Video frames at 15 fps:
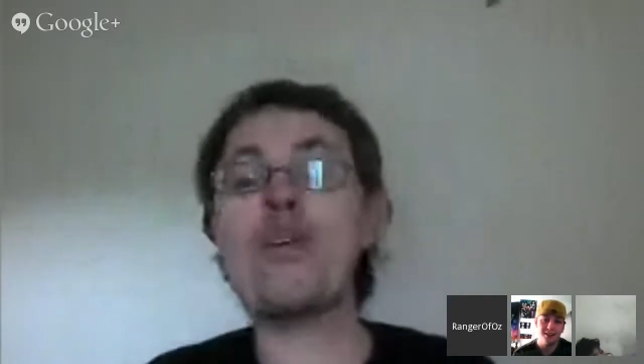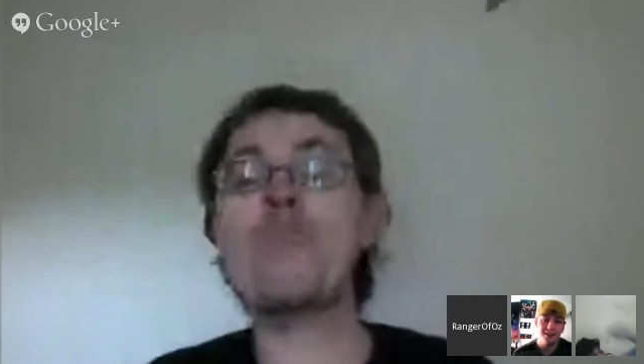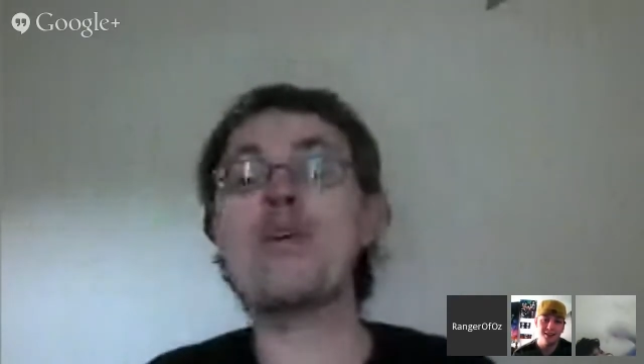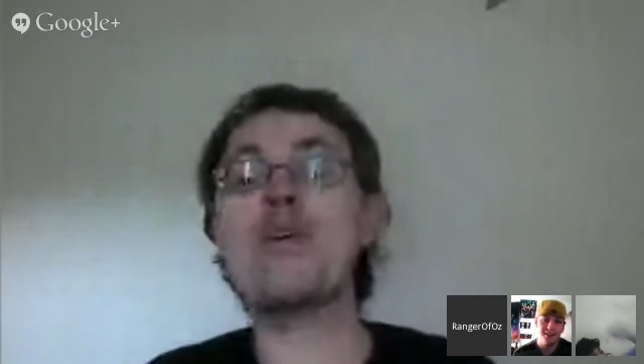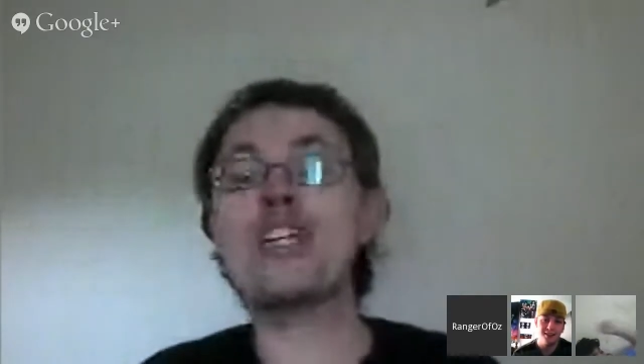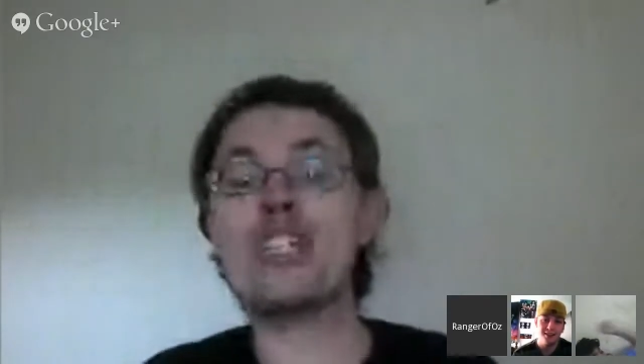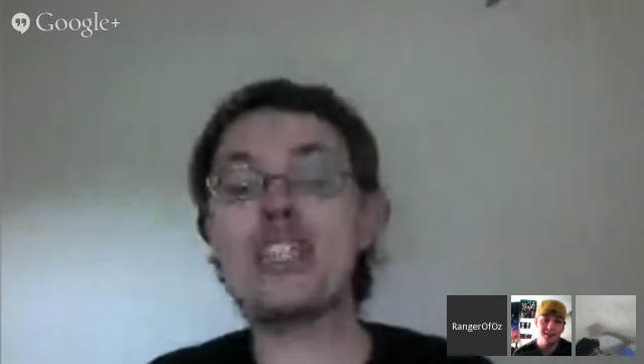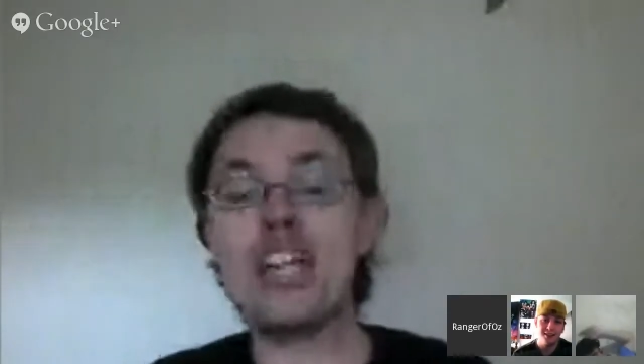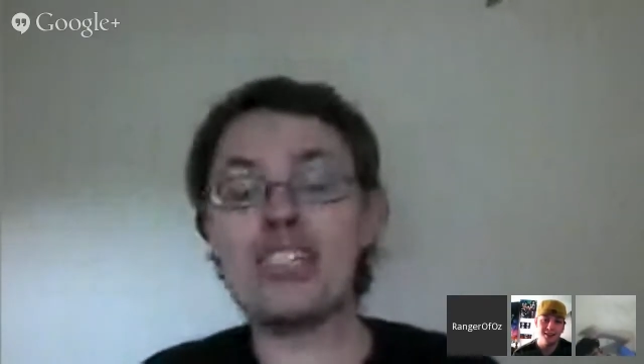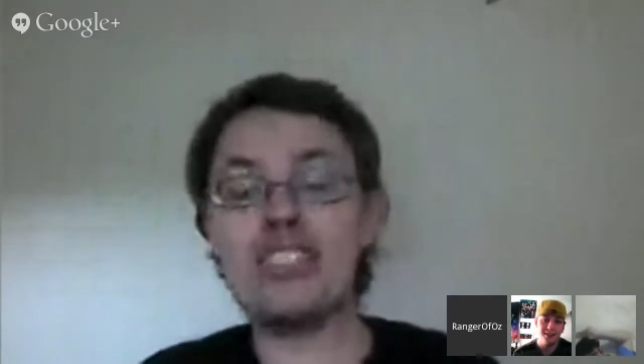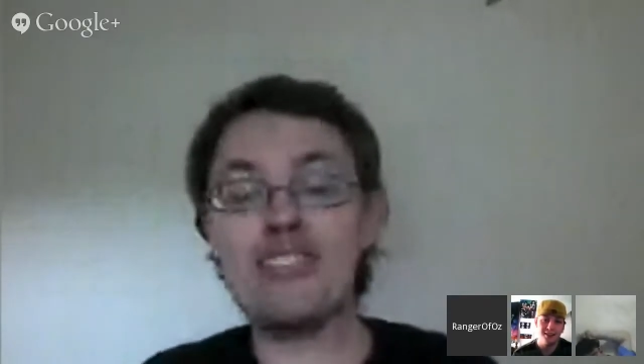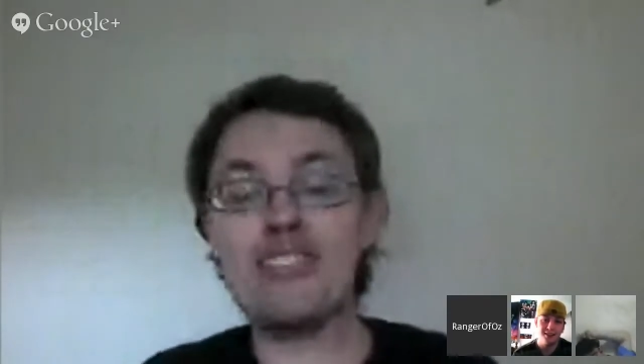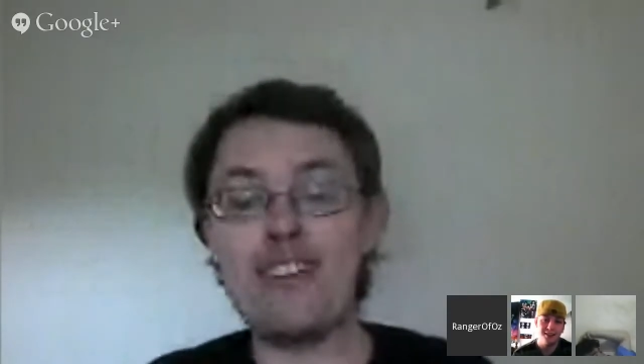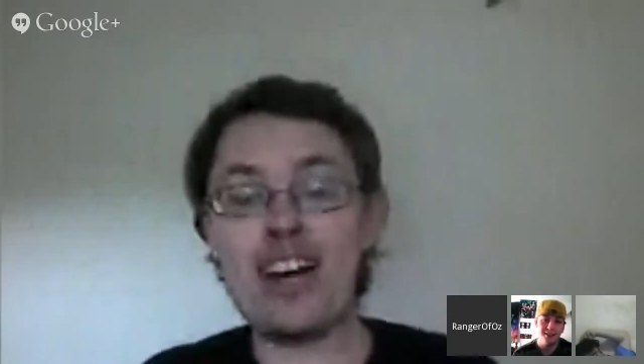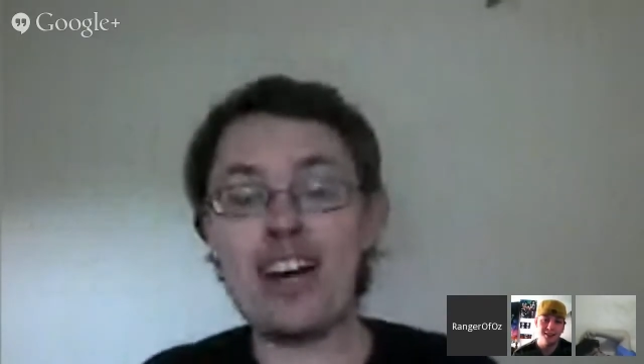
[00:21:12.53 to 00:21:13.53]
or the
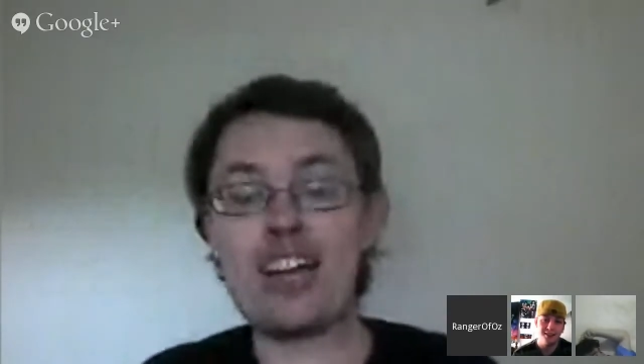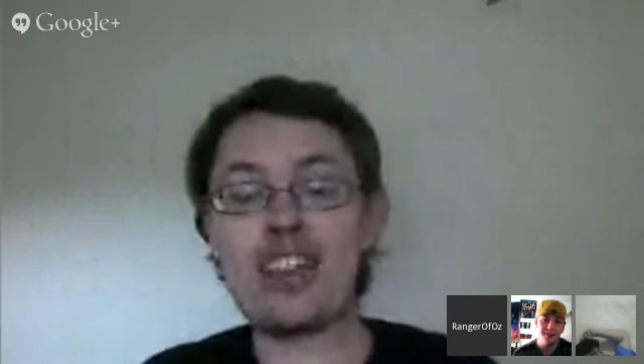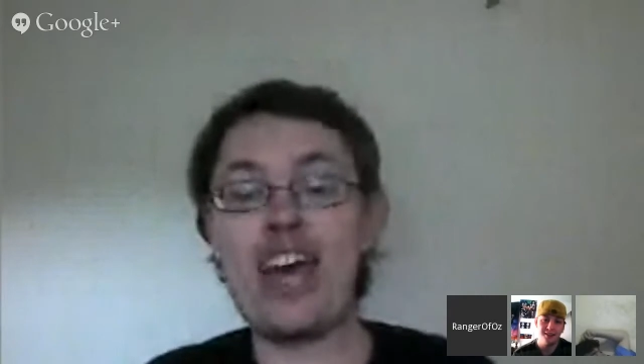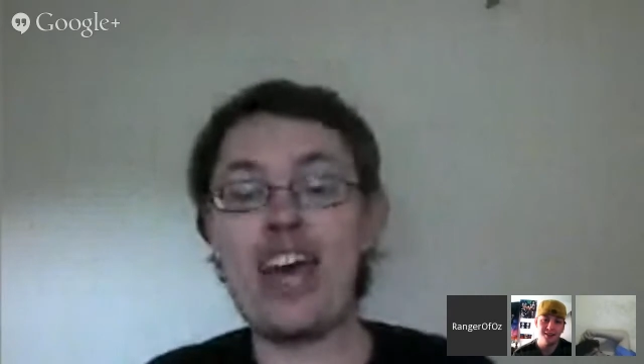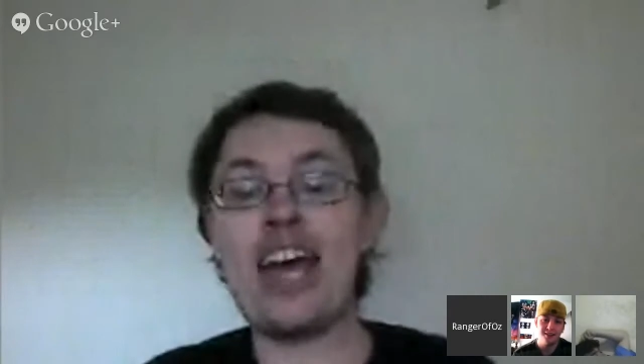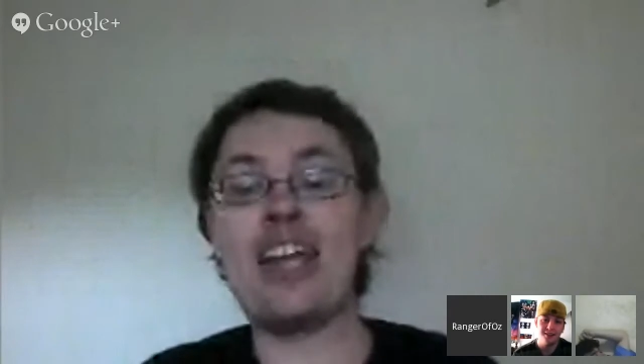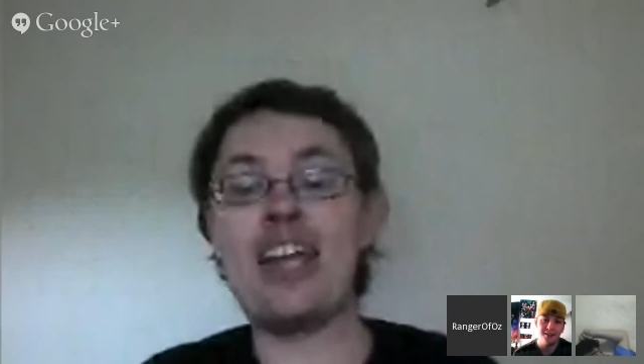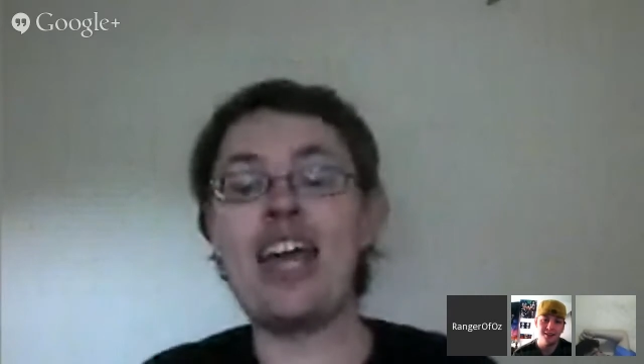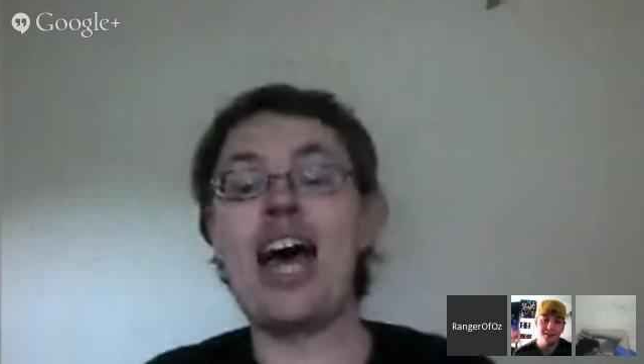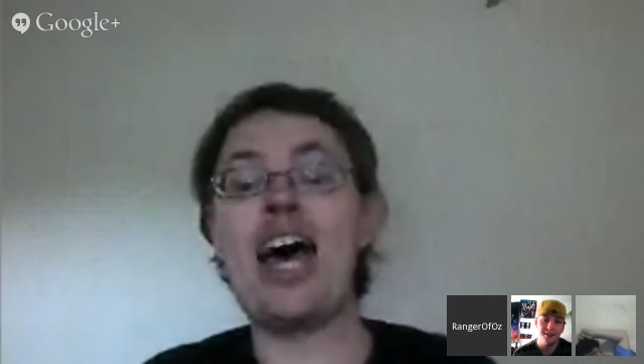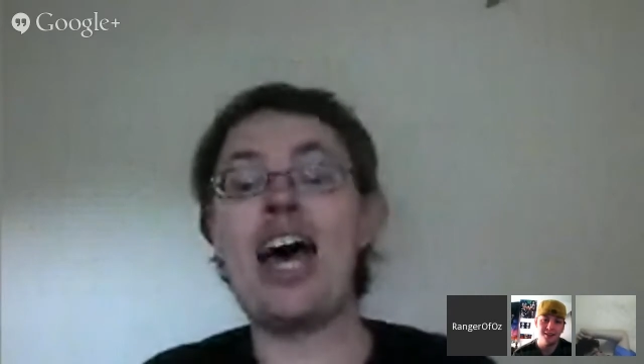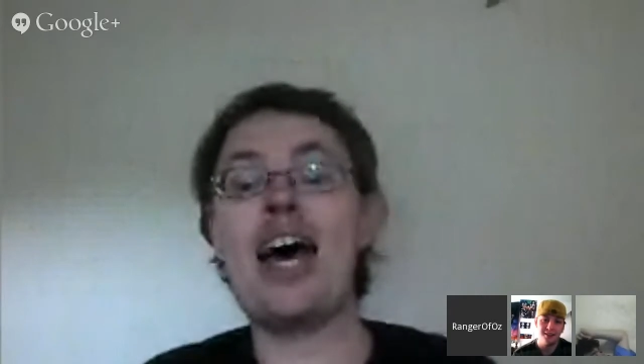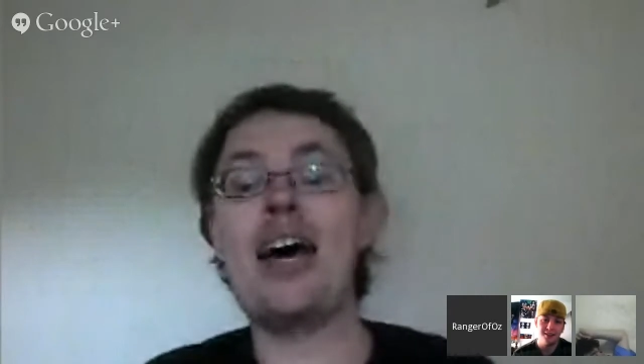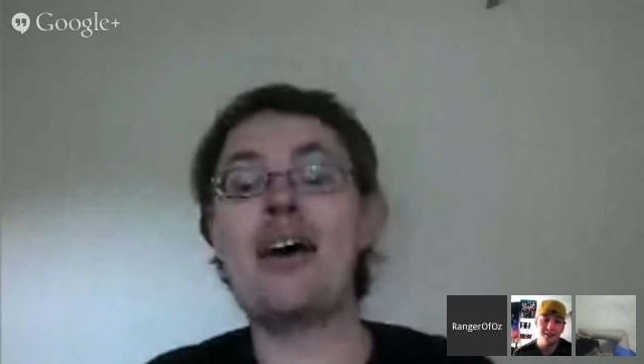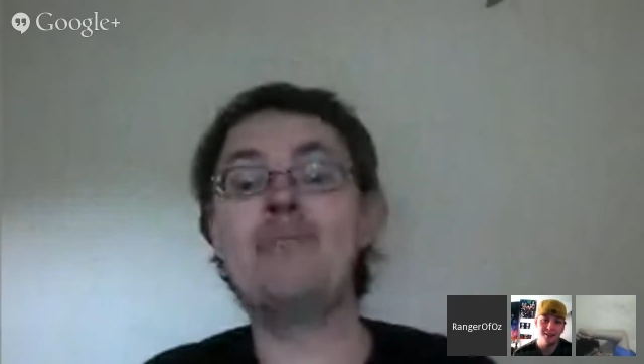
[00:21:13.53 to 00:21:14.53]
biggest clusterfuck that